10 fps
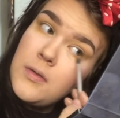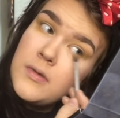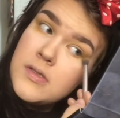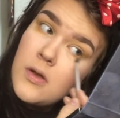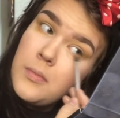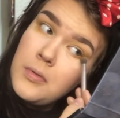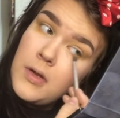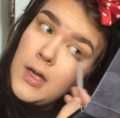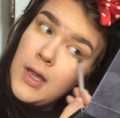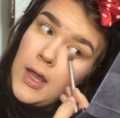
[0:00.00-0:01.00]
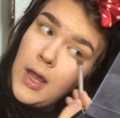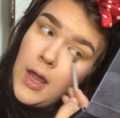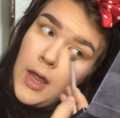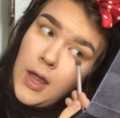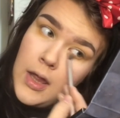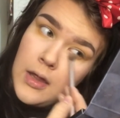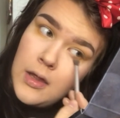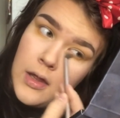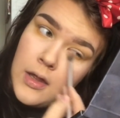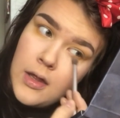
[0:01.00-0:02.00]
It was so pretty.
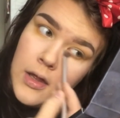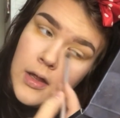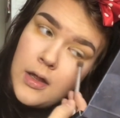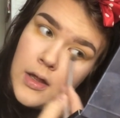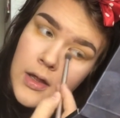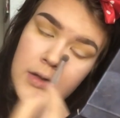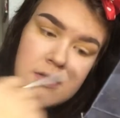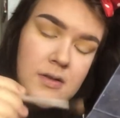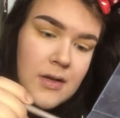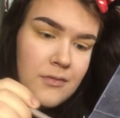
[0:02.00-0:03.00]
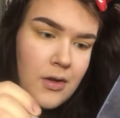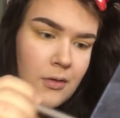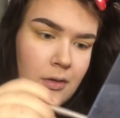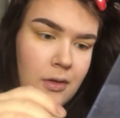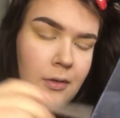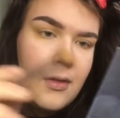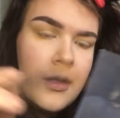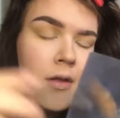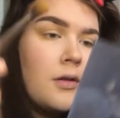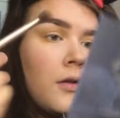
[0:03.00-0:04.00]
I also have no clue
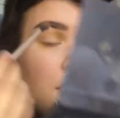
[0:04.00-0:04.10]
like